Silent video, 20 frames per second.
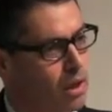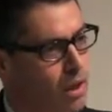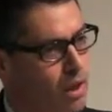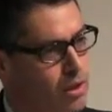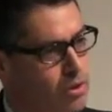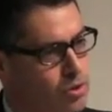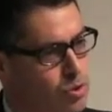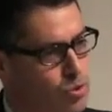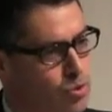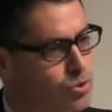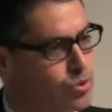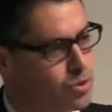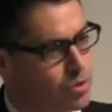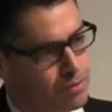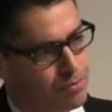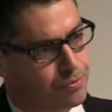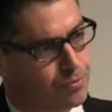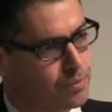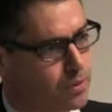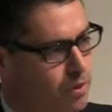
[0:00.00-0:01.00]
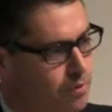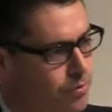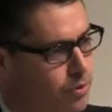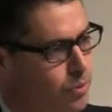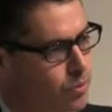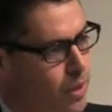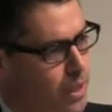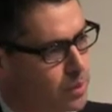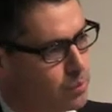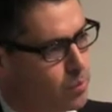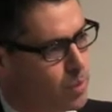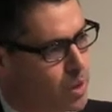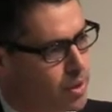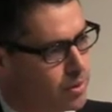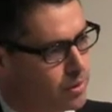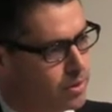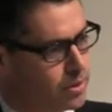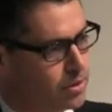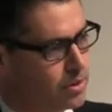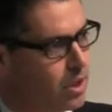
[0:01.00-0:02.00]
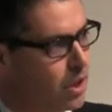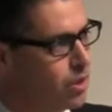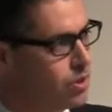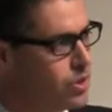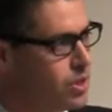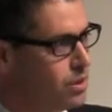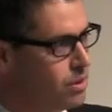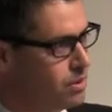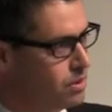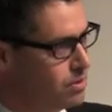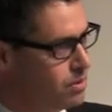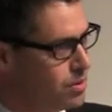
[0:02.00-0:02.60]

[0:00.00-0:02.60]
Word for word: uh, use of, of correct water technology